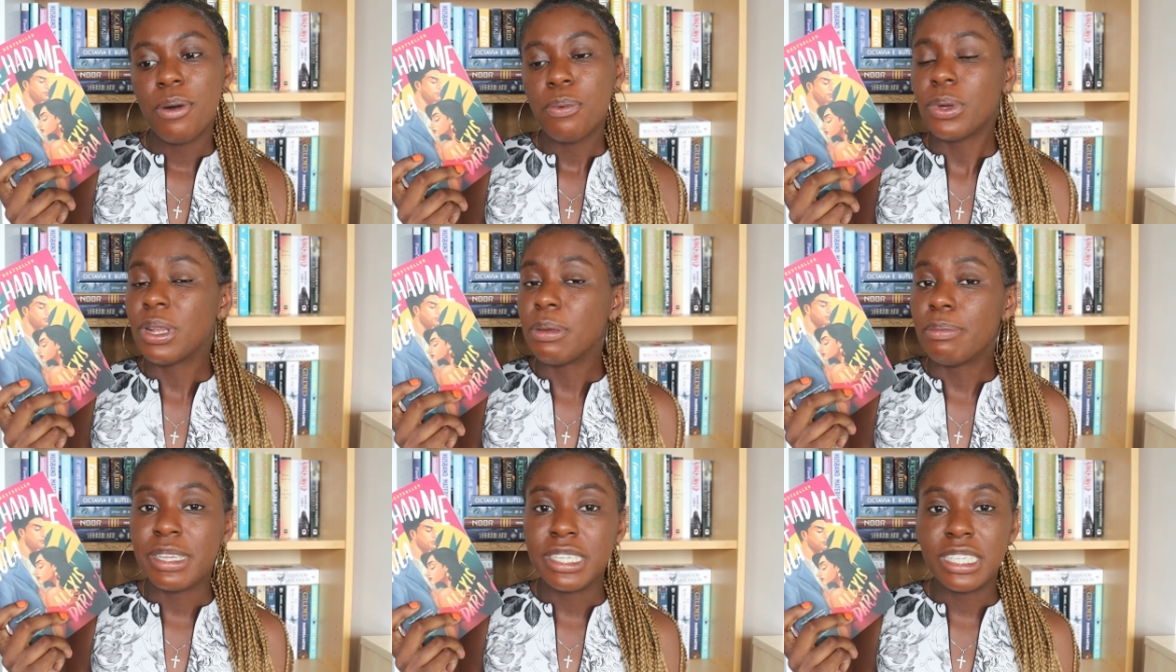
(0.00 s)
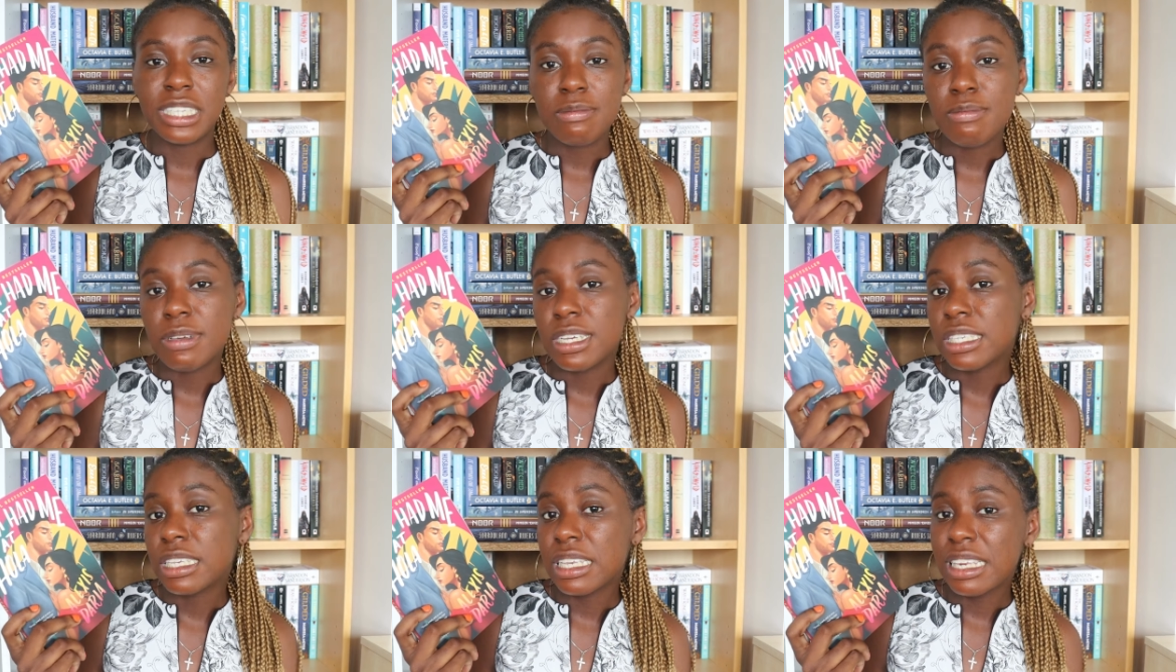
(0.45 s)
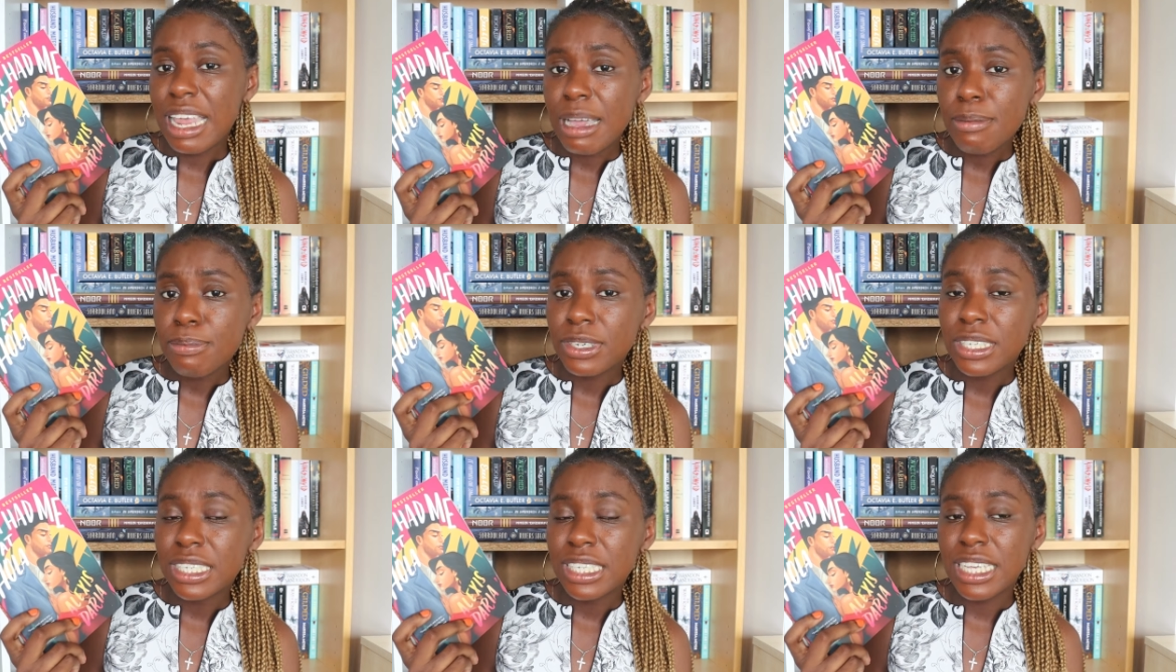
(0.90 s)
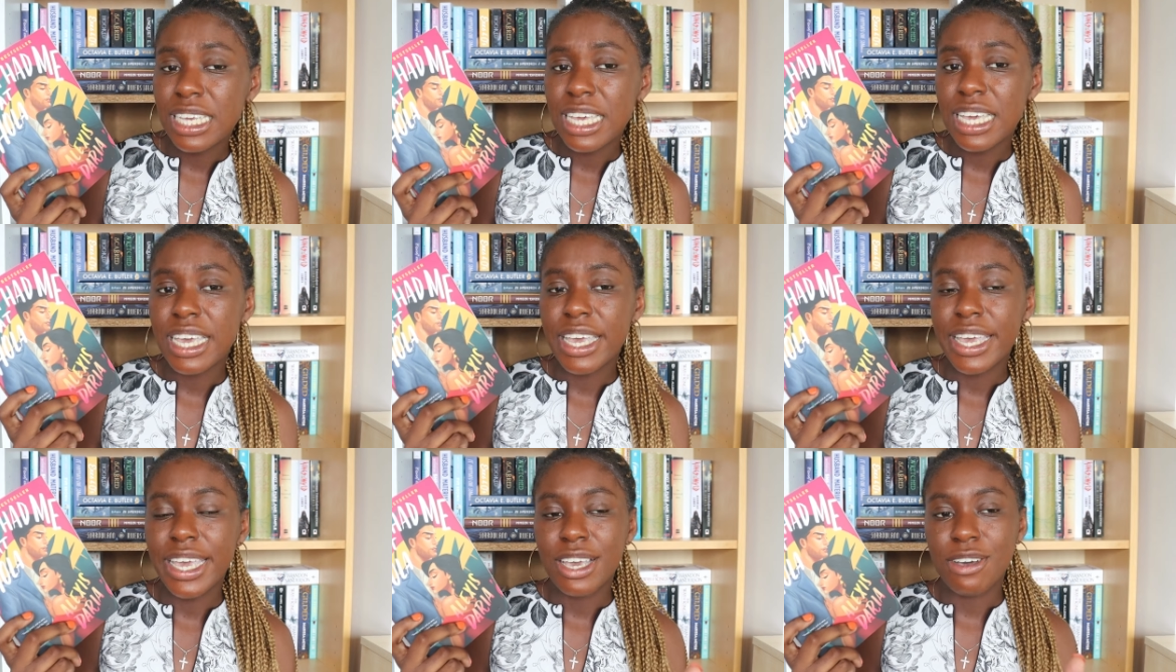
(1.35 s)
what it means to be a
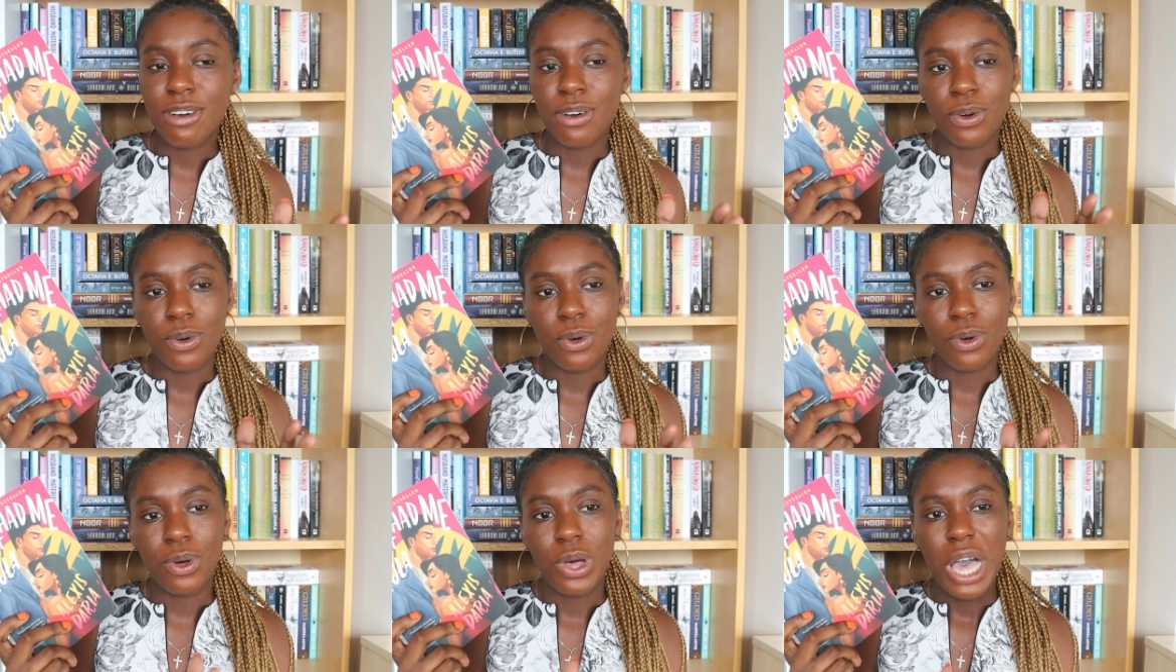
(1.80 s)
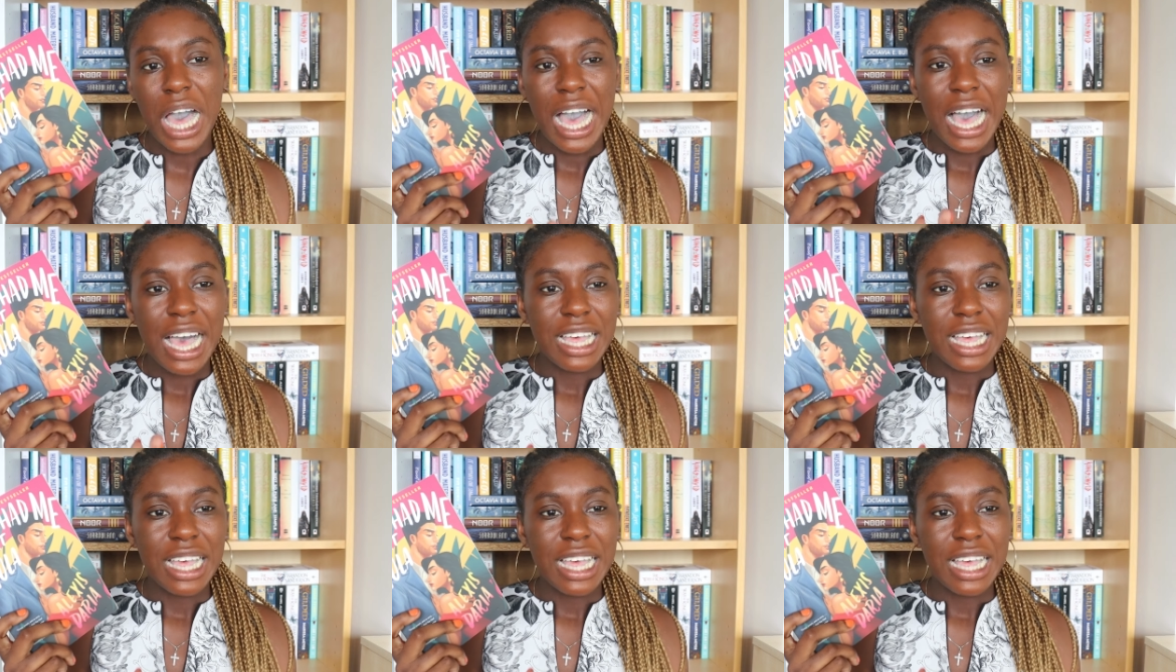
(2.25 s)
celebrity or